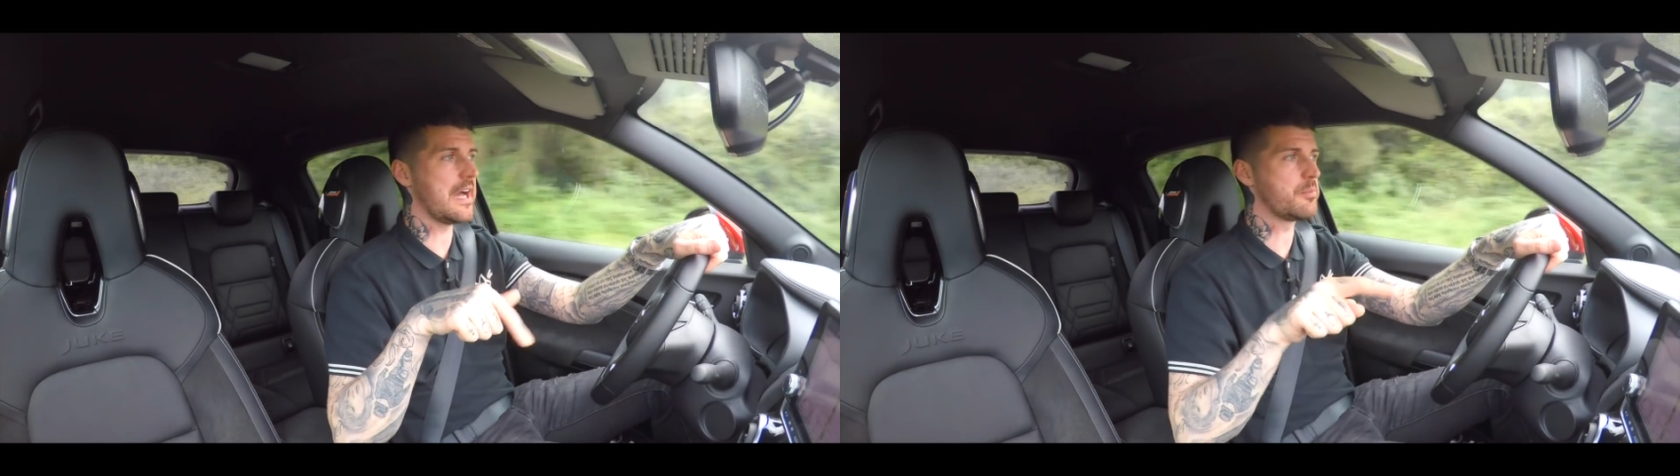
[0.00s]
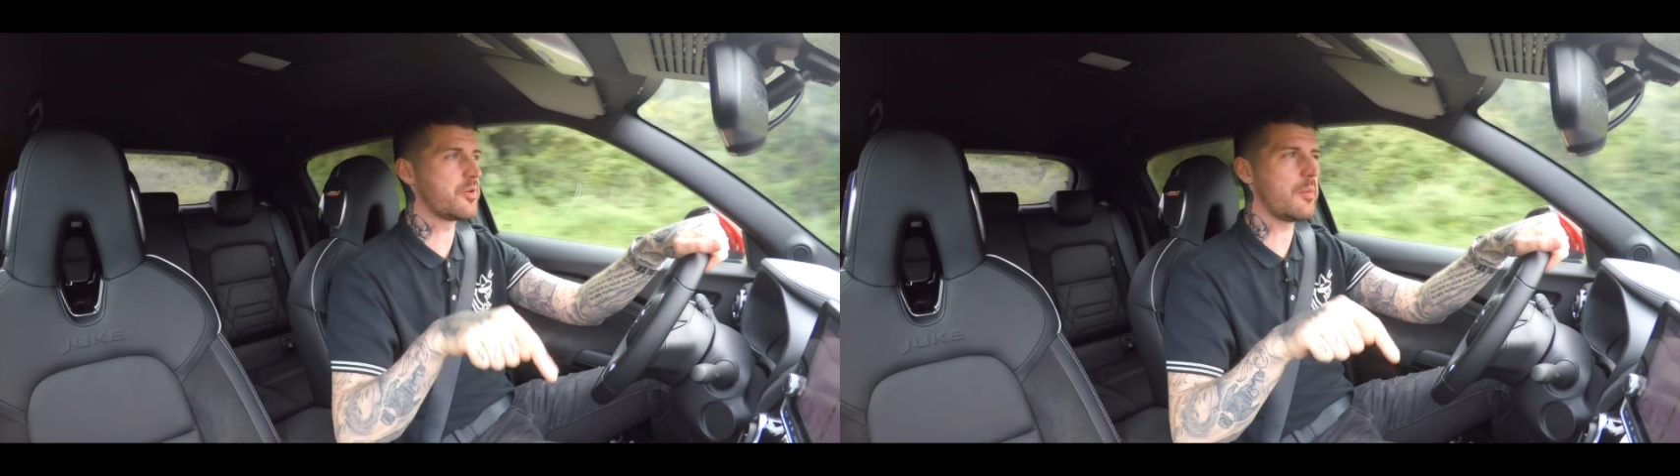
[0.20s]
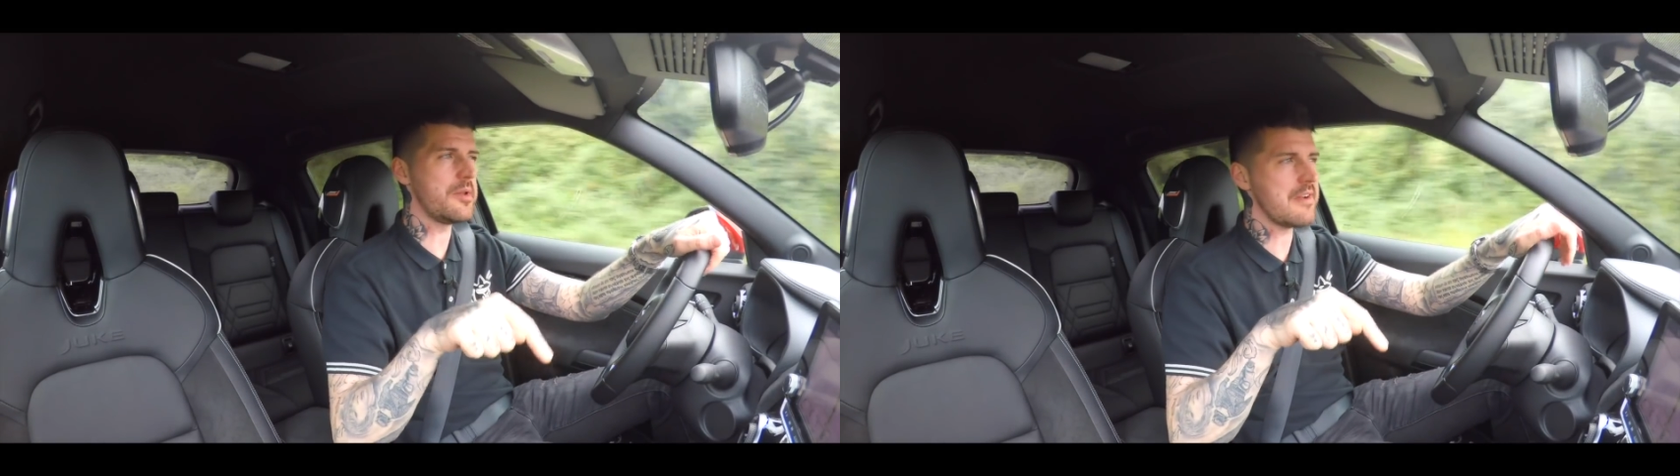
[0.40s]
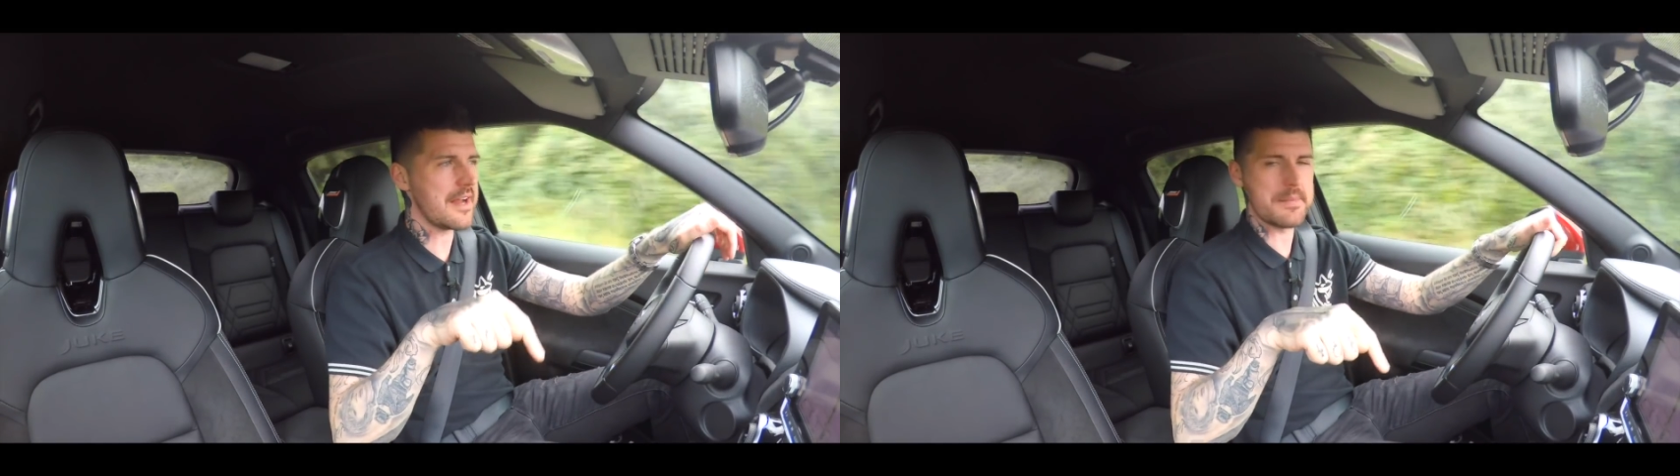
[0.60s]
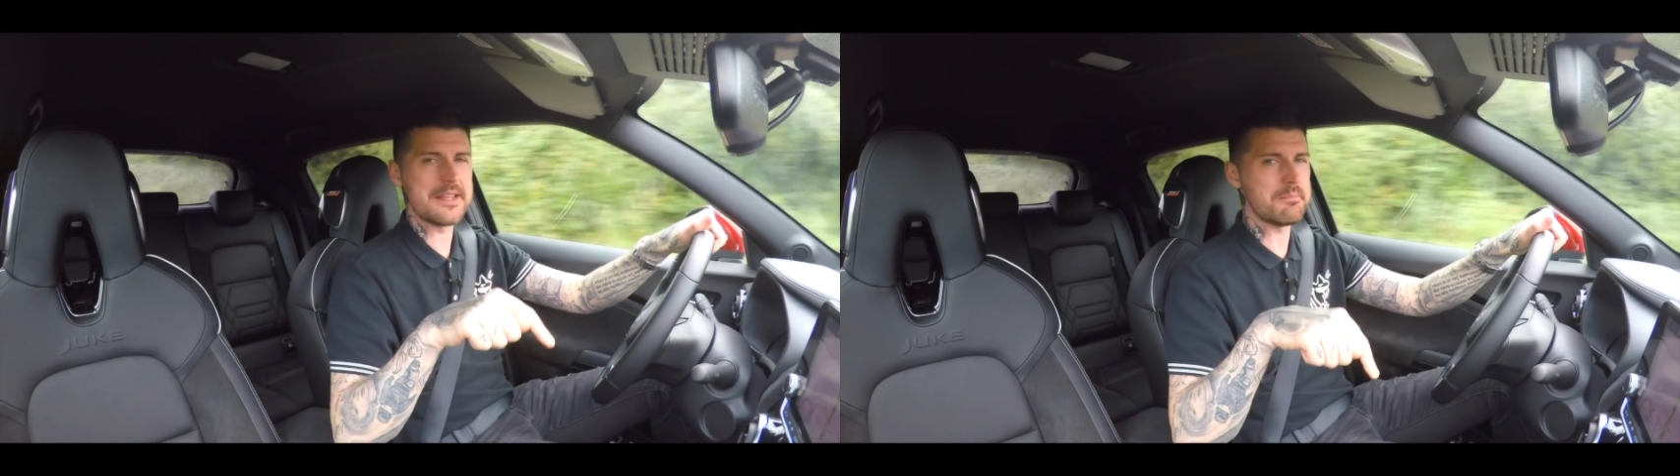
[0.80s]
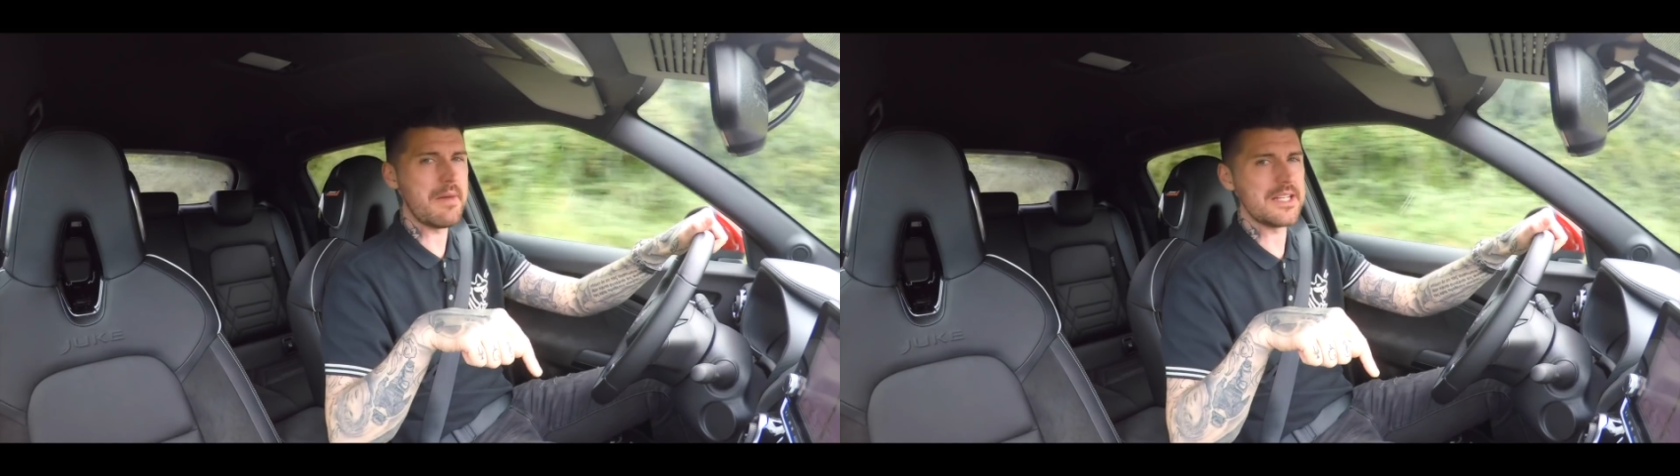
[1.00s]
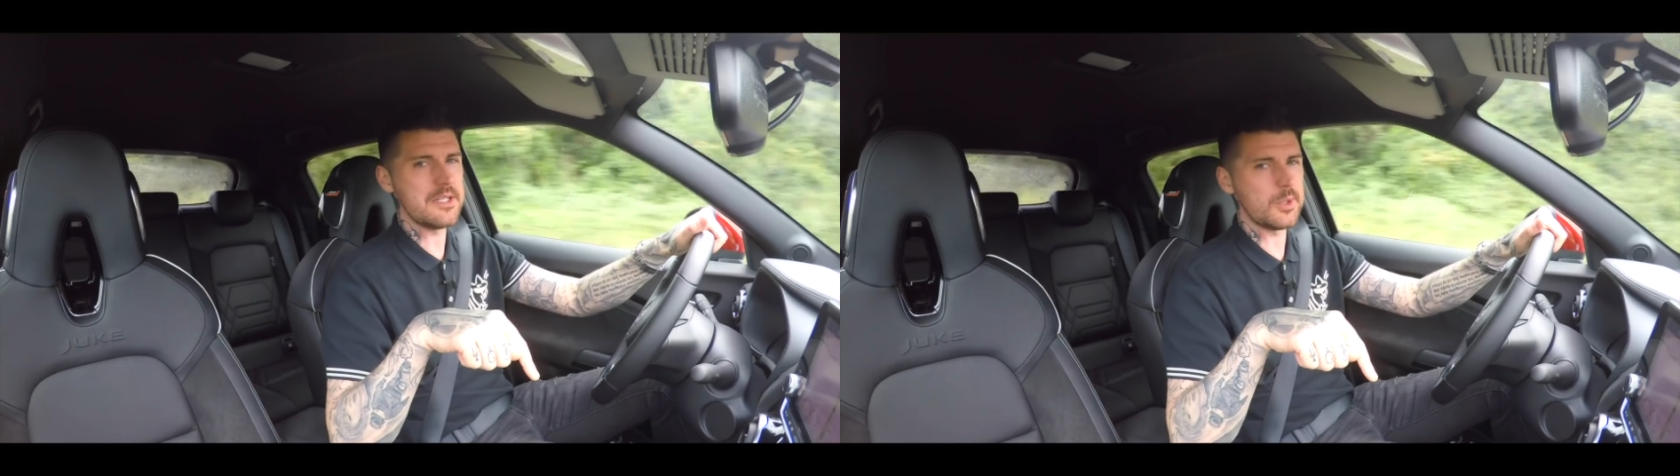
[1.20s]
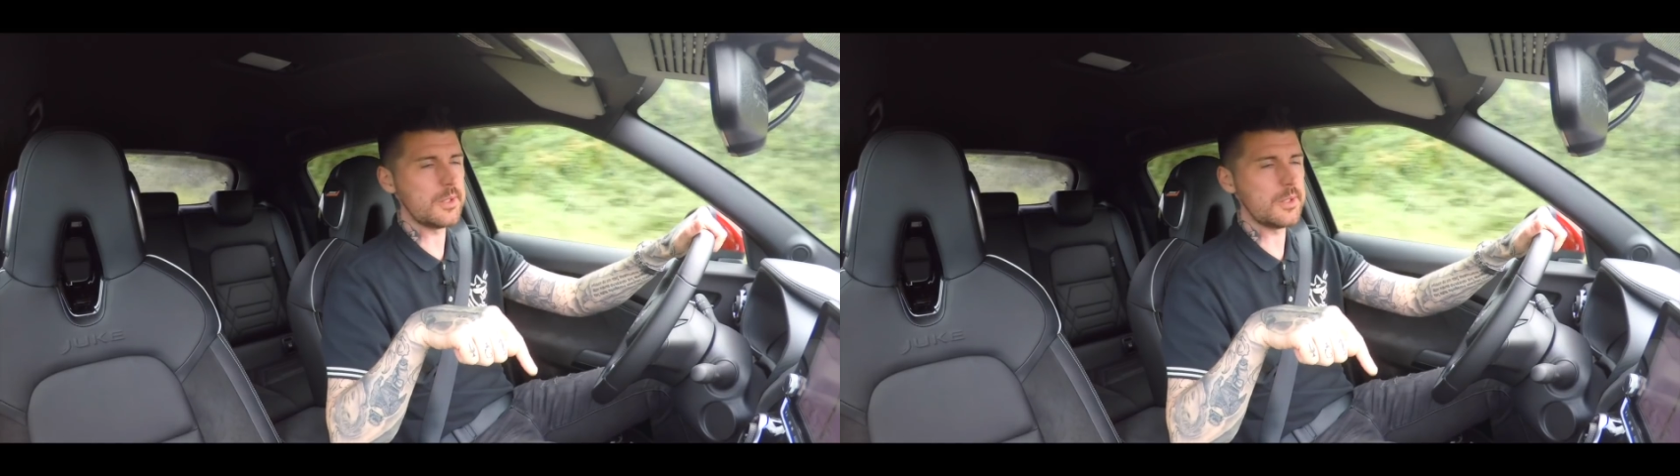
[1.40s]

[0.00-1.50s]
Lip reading: I'd probably recommend the manual.